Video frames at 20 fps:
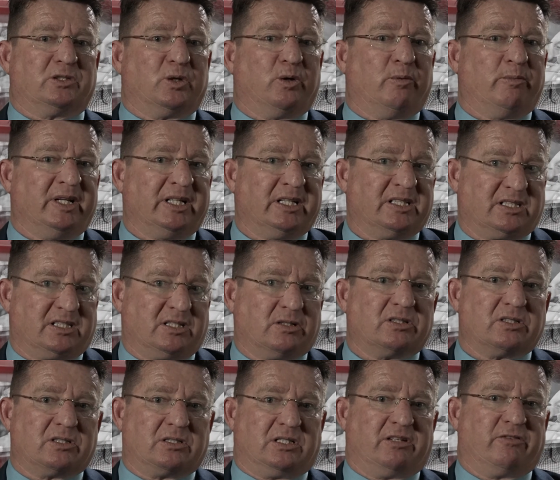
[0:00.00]
to a minister
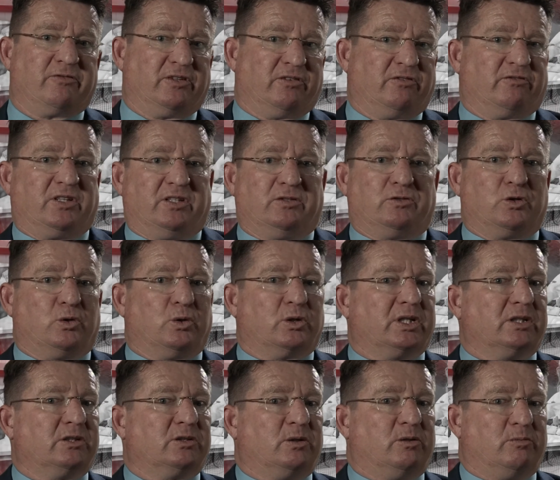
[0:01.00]
is different from
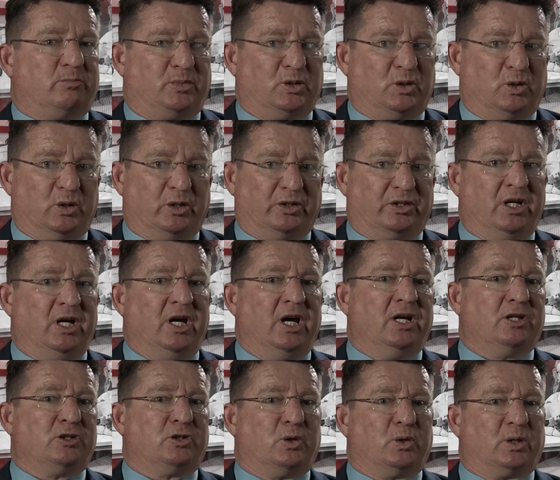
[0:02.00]
talking to a board.
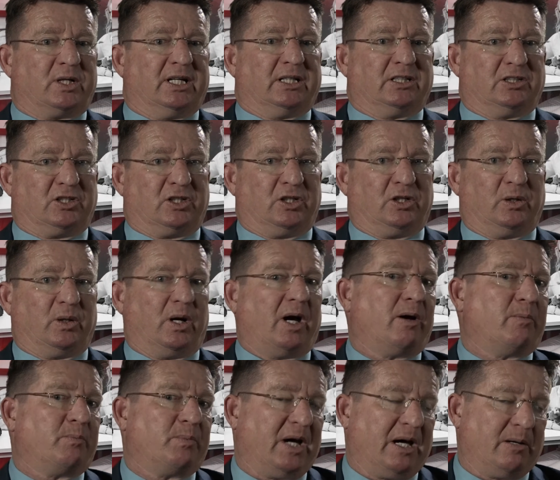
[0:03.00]
Talking to
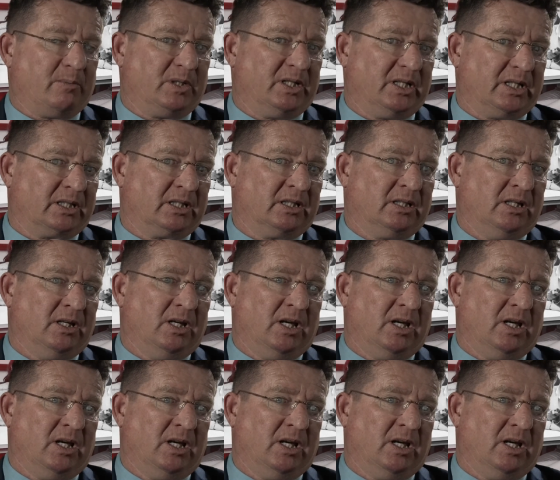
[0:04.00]
a public